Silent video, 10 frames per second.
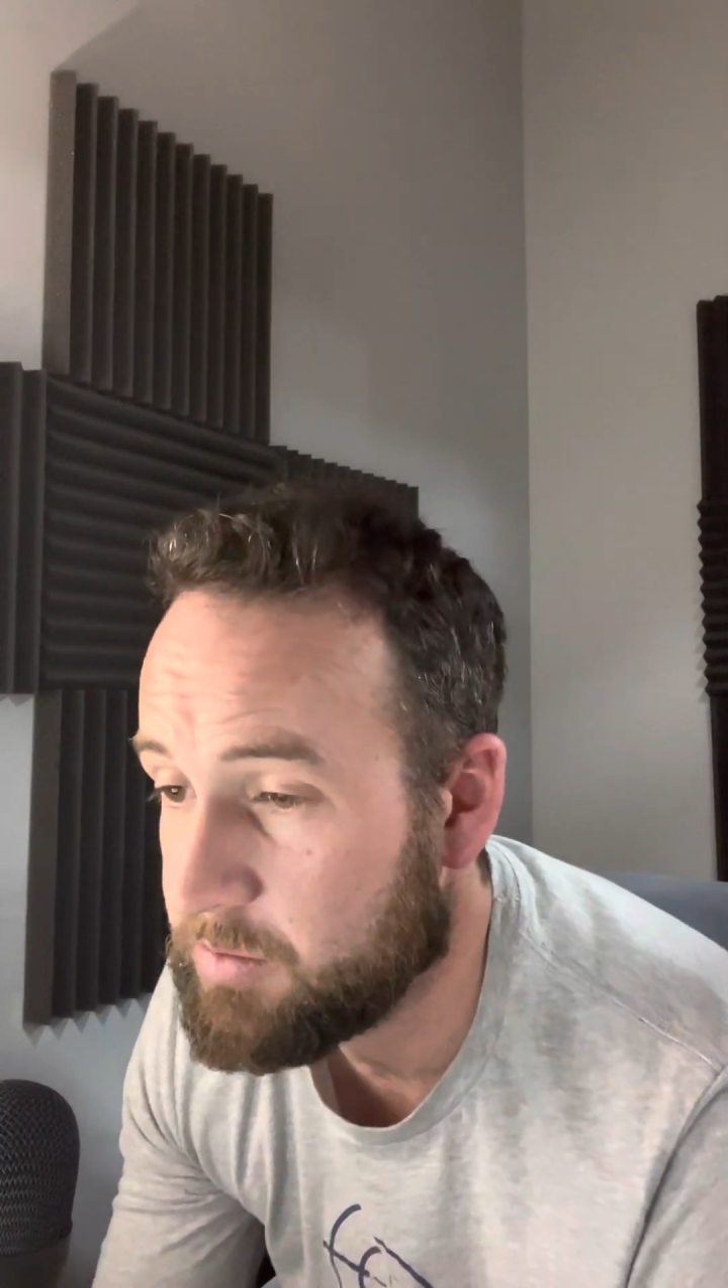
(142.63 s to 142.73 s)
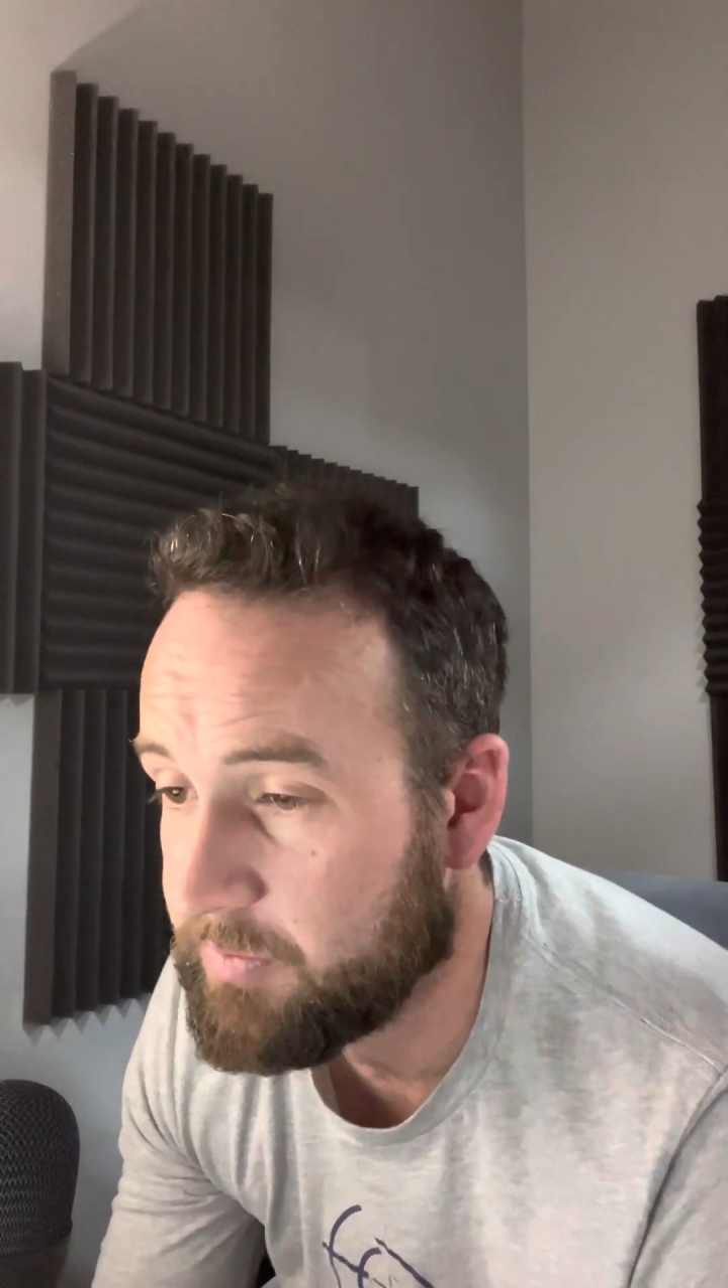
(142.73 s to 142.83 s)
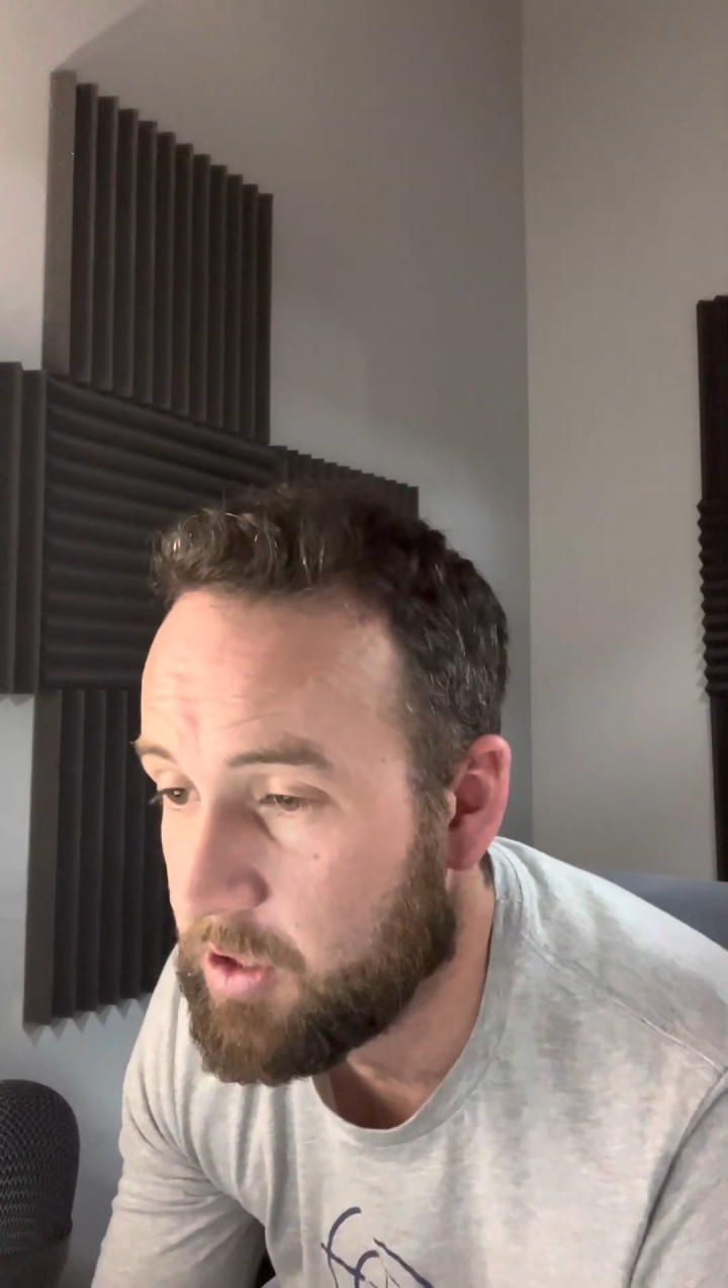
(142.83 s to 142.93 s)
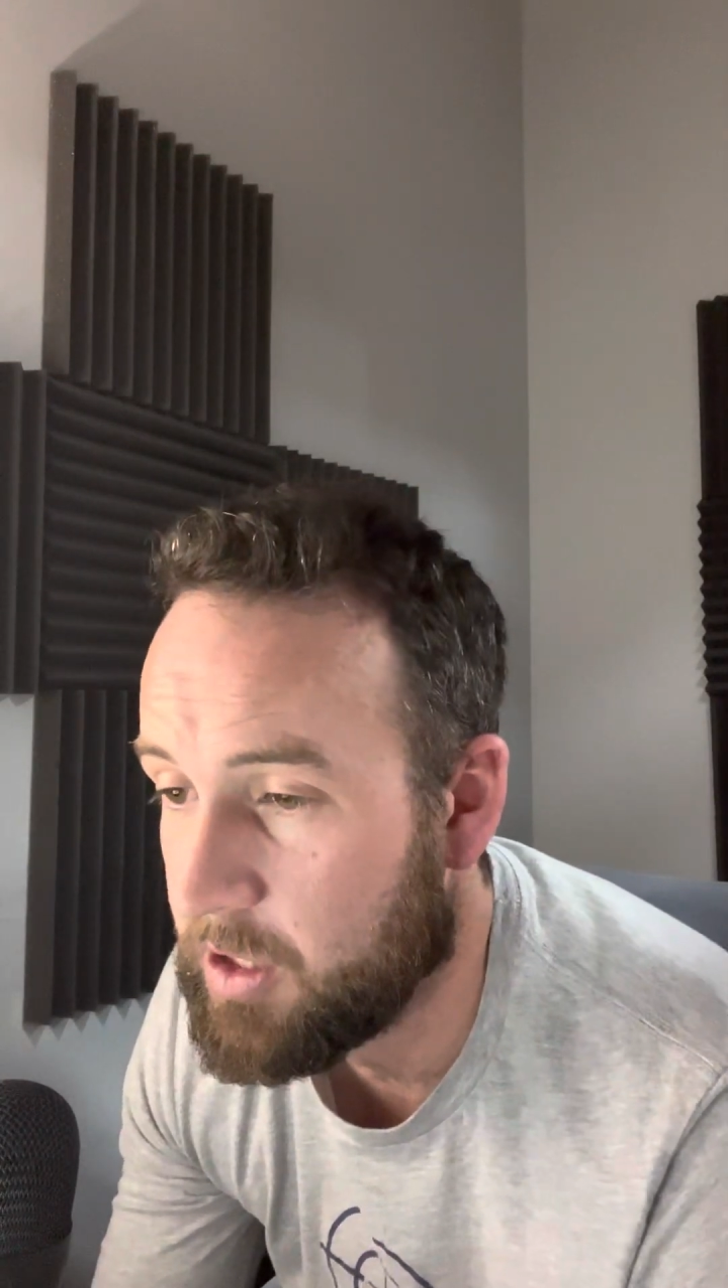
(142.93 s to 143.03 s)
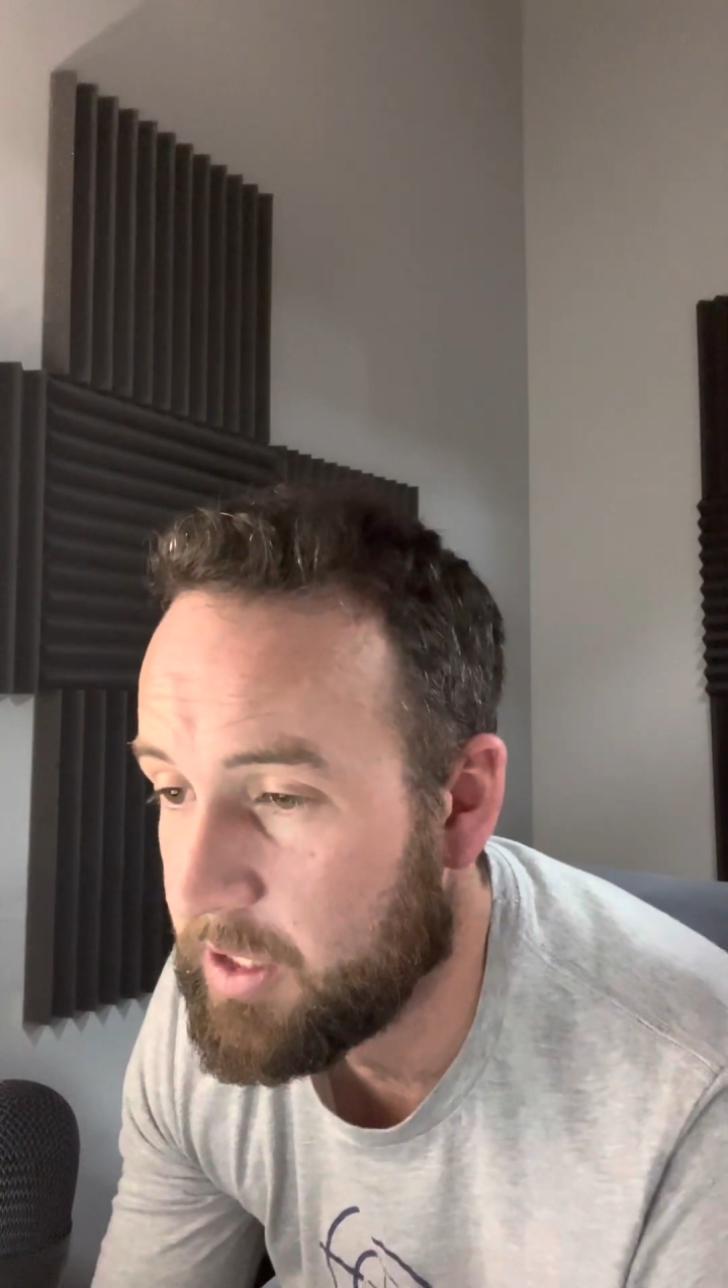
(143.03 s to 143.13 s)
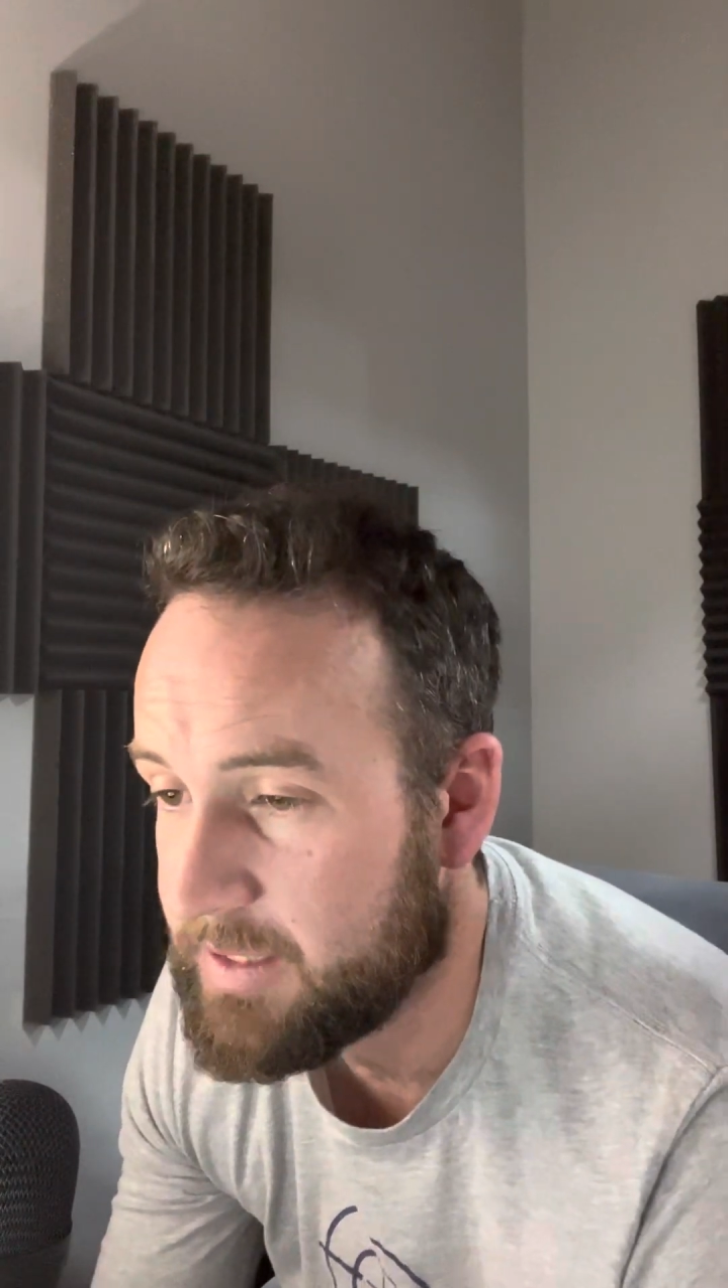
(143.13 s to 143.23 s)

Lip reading: We've got a